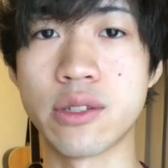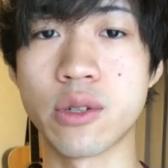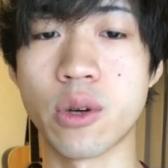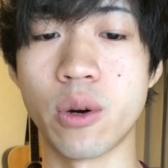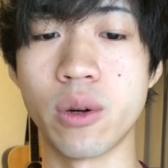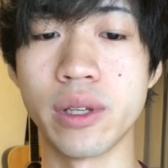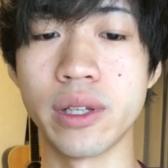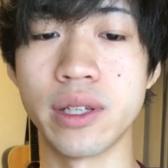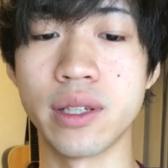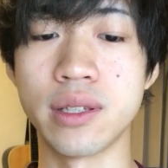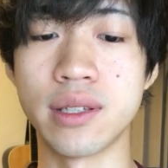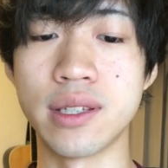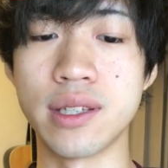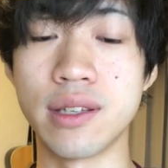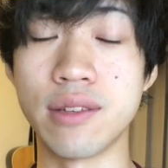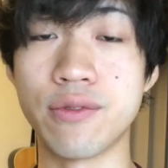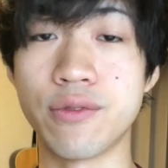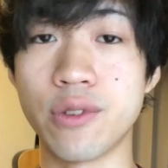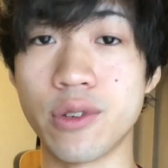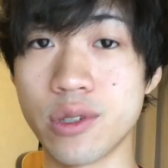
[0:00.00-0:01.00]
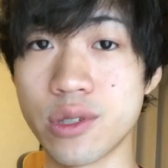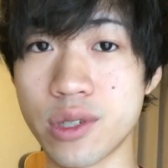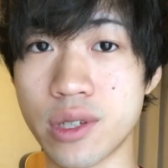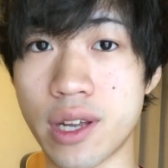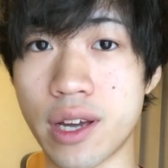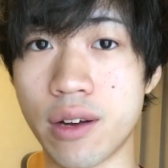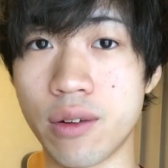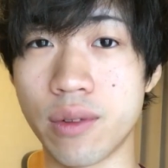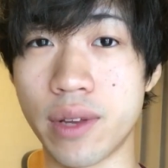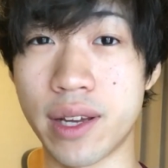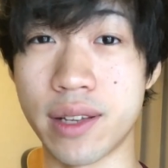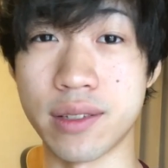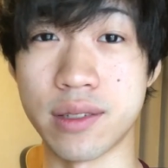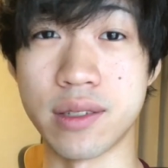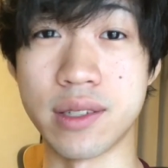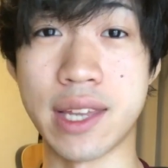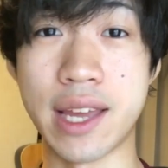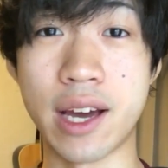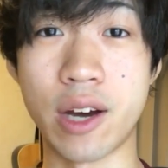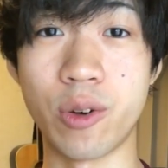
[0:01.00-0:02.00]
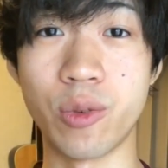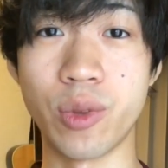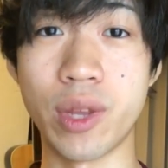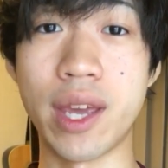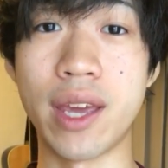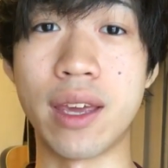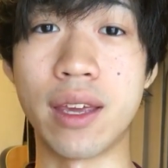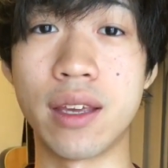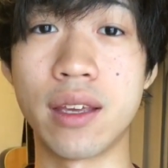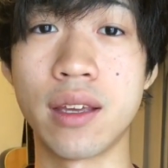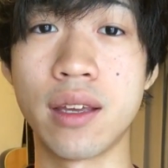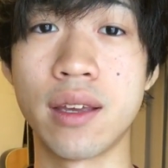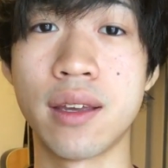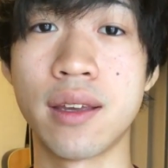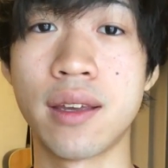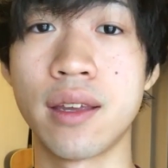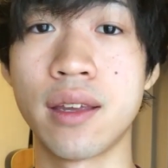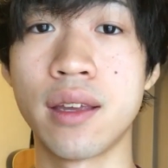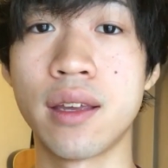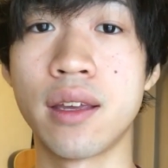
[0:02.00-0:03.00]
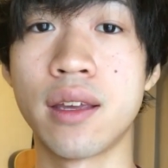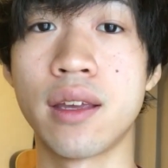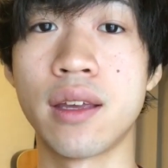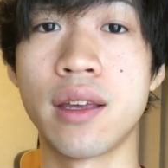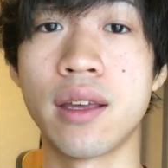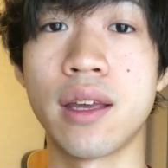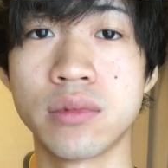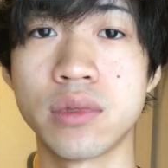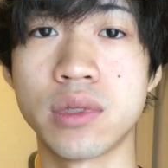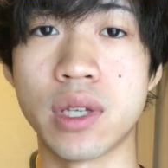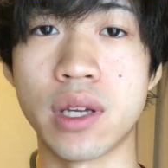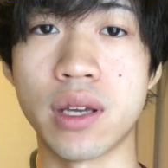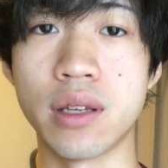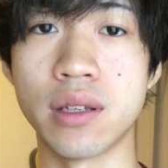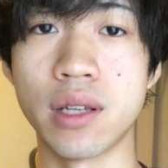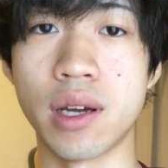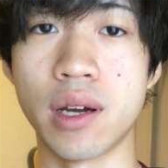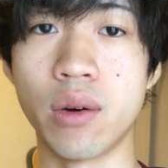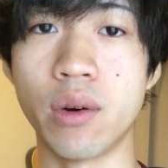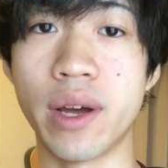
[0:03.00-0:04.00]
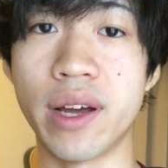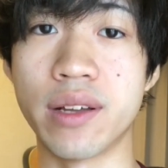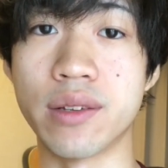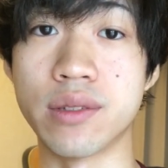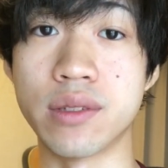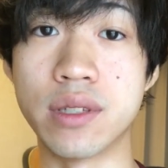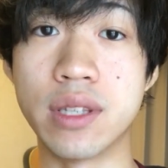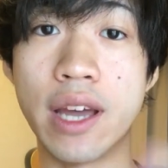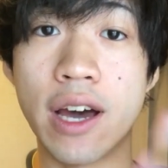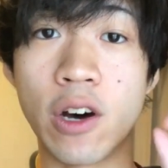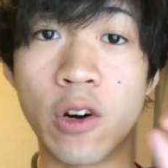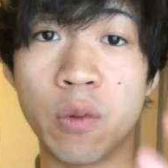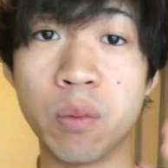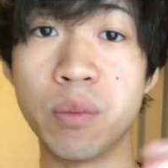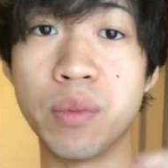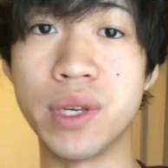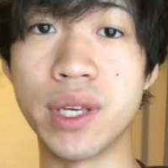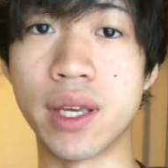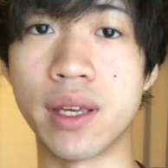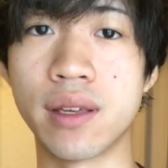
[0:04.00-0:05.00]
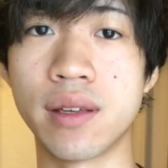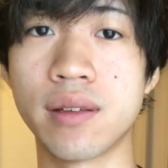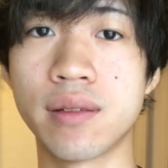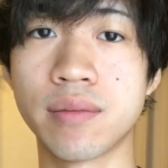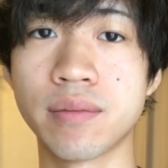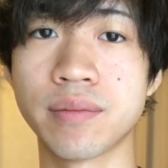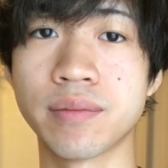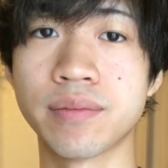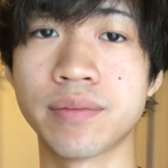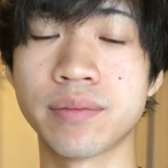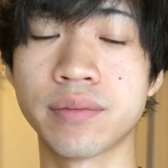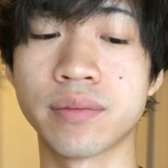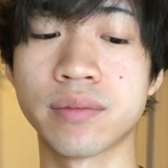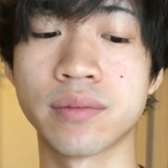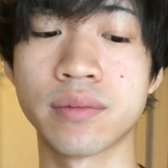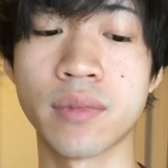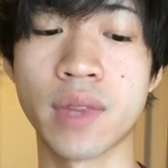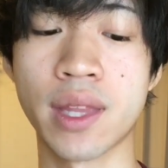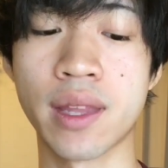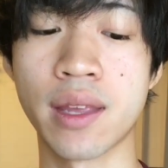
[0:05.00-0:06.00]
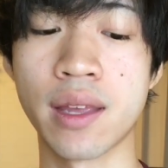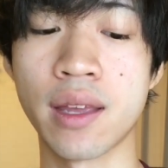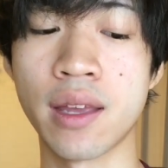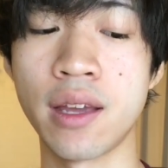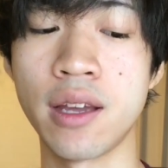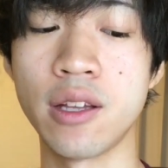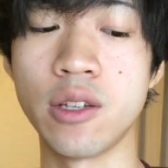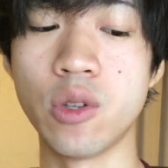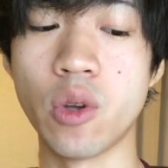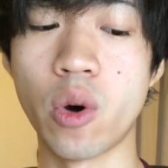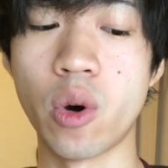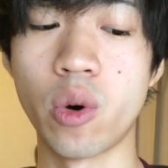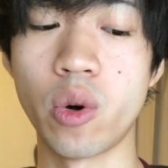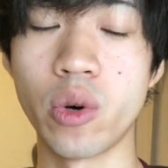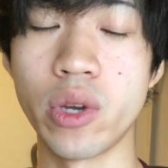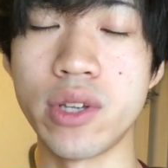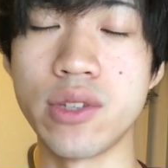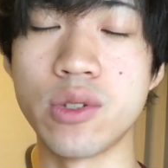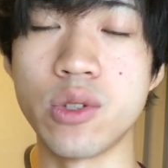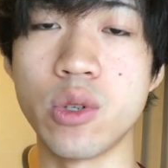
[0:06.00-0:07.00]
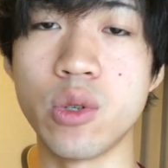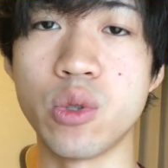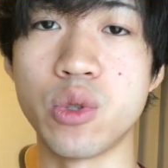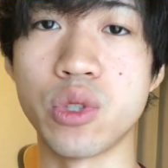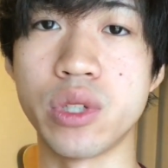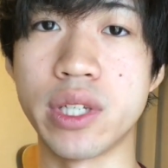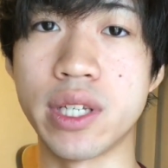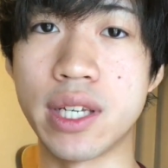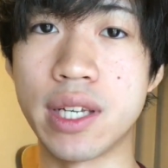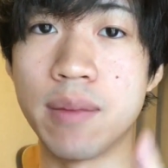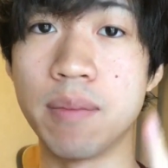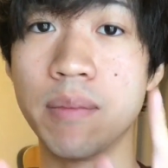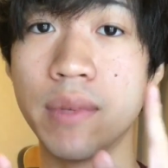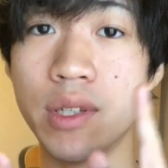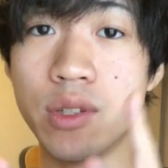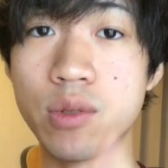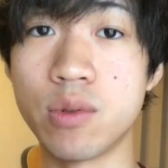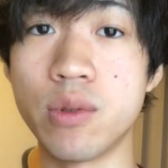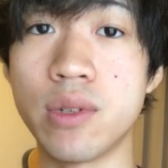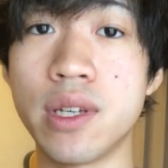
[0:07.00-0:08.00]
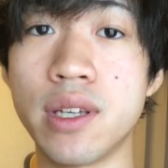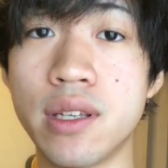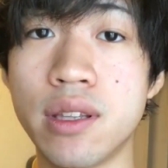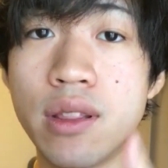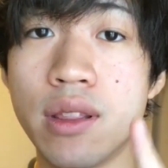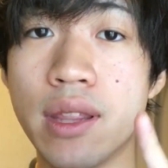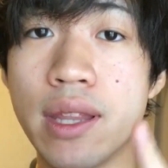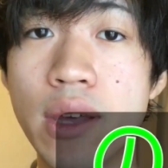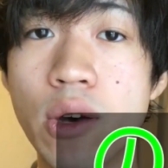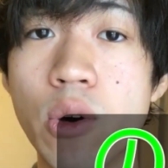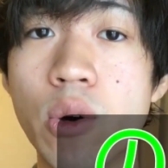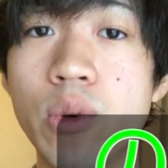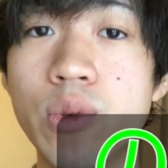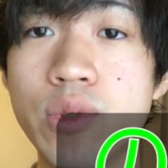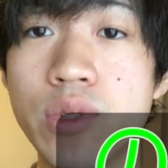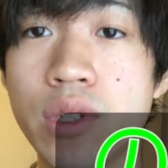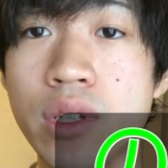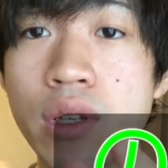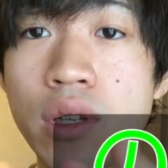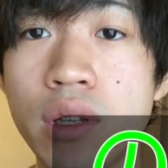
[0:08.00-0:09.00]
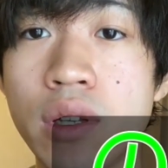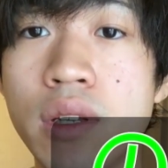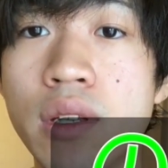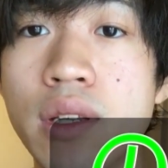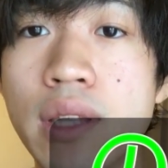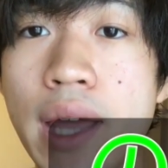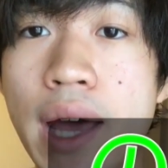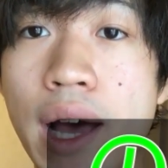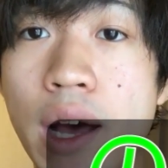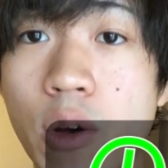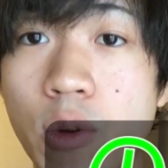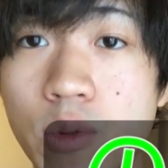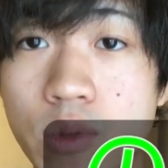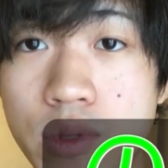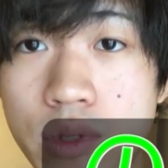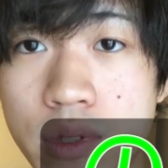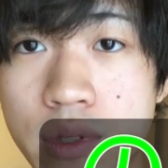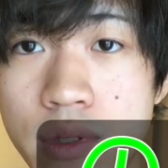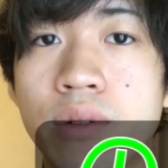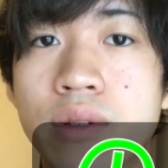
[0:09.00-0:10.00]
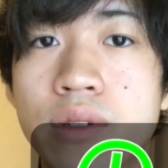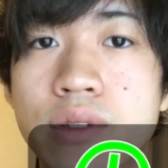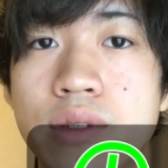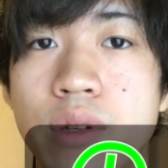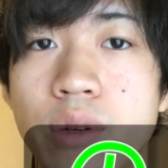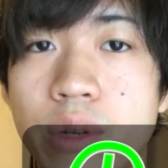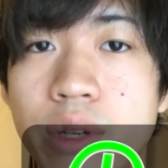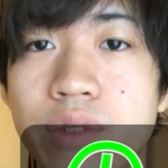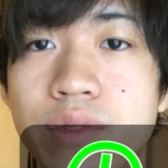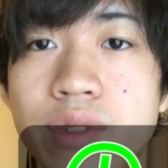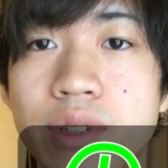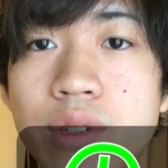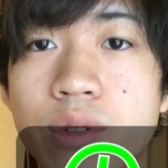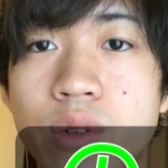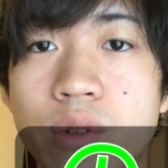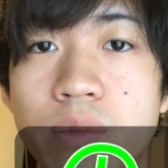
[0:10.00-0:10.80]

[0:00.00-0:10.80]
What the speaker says: call it the first noun as noun A, second noun as noun B. No is usually in between those nouns. So if the no